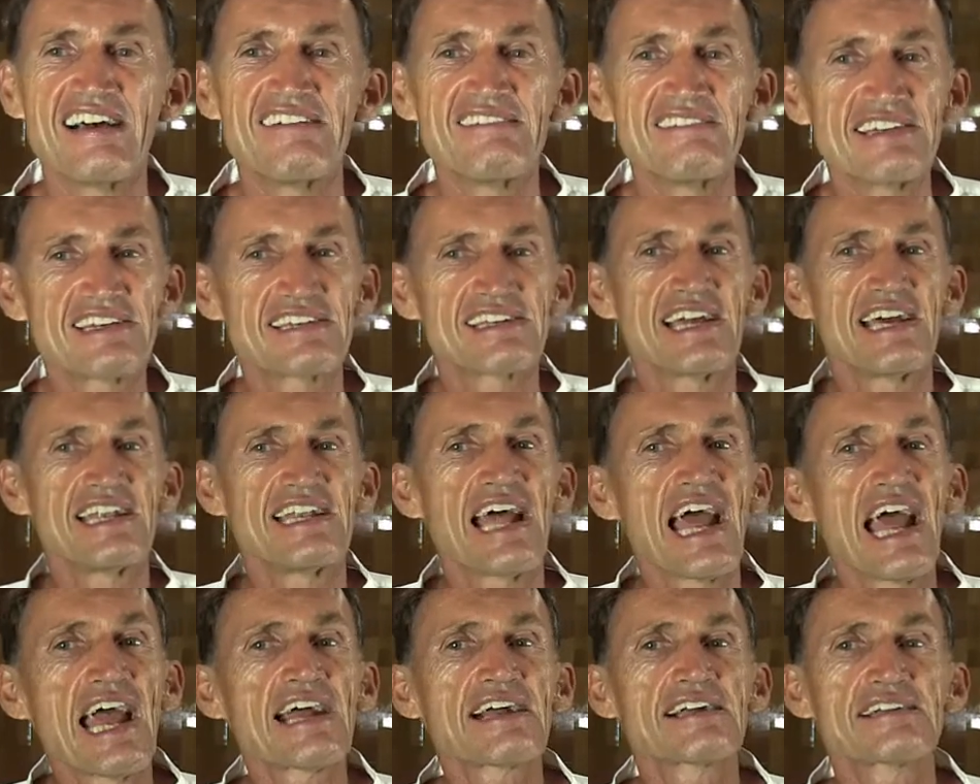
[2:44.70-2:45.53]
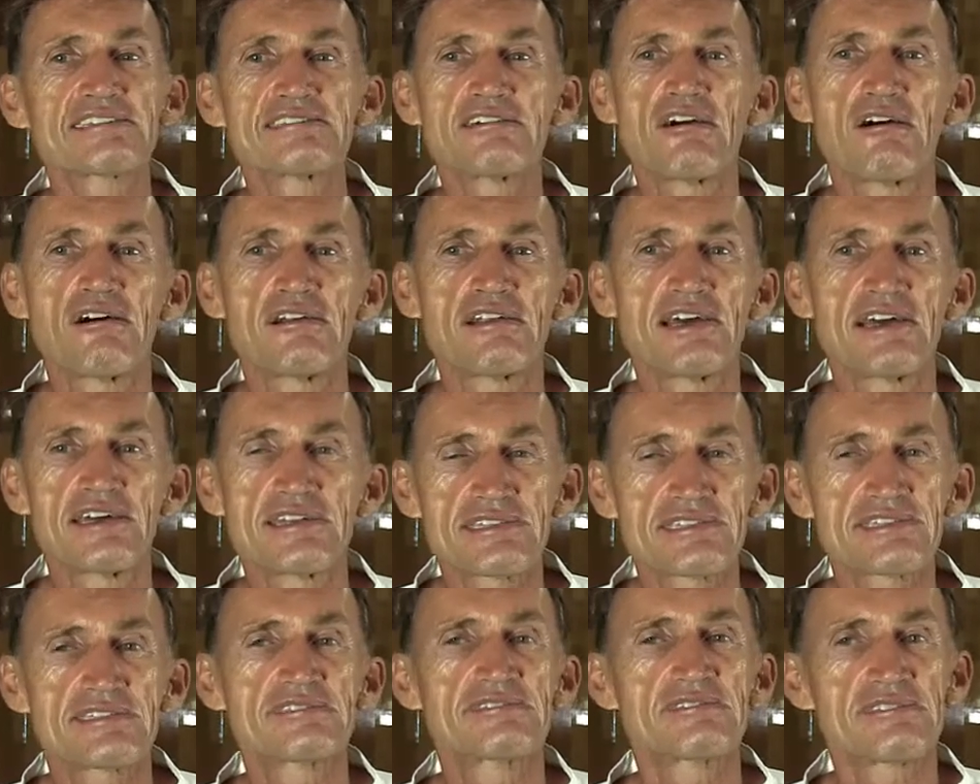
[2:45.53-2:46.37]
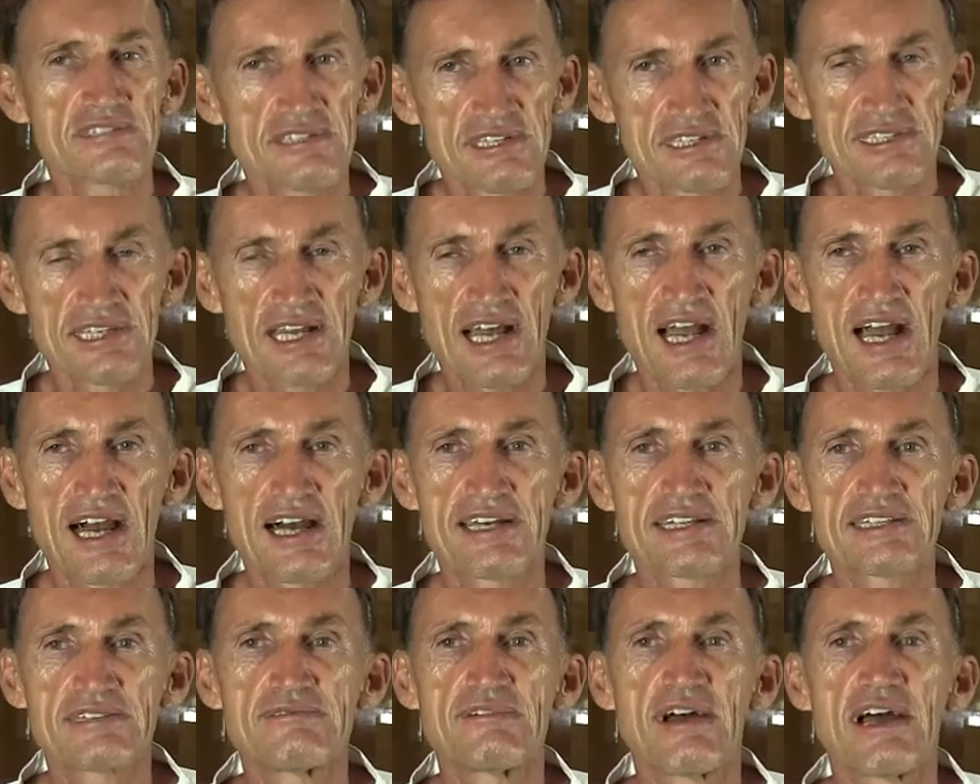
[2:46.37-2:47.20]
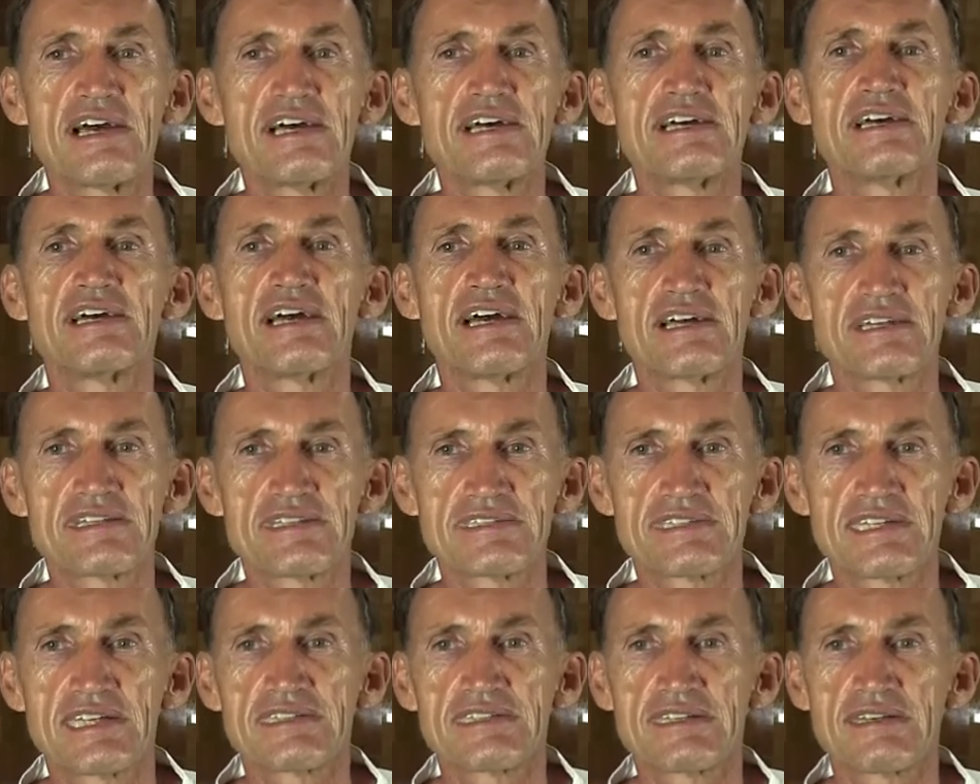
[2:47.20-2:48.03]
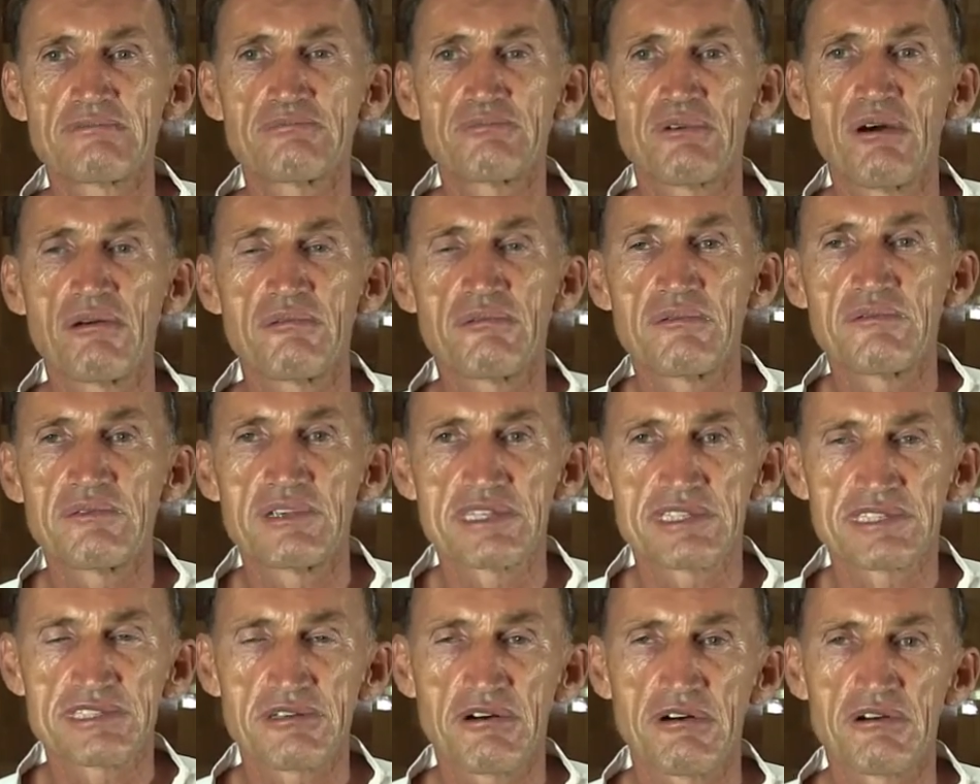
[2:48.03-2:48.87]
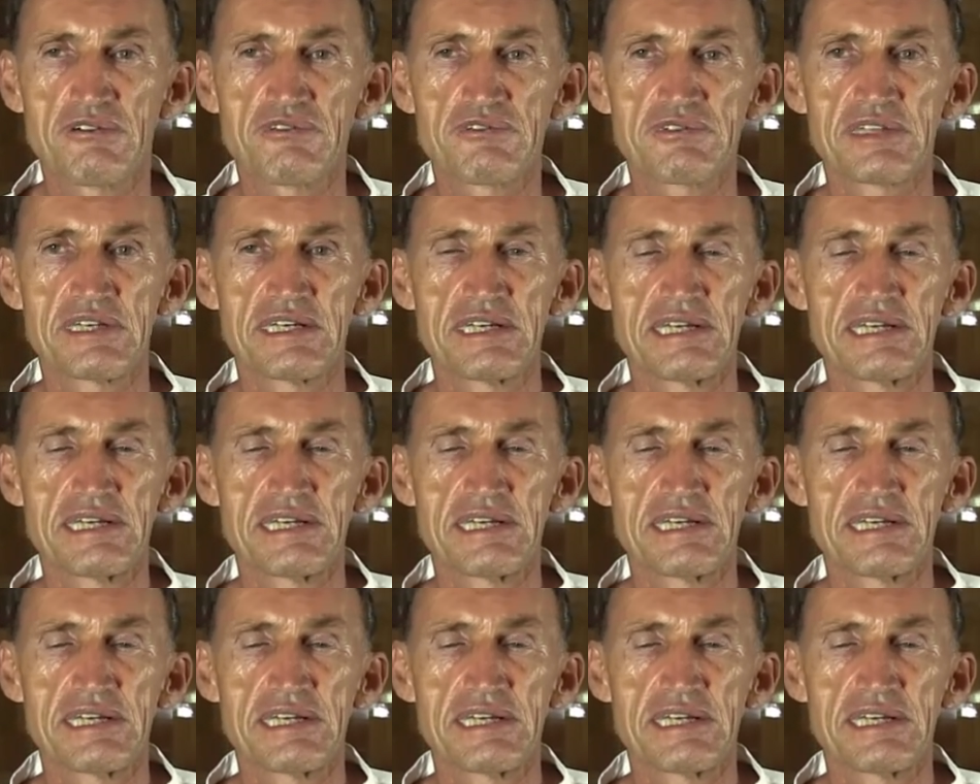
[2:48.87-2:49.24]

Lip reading: We can act on it in the right way, and then the problem is solved.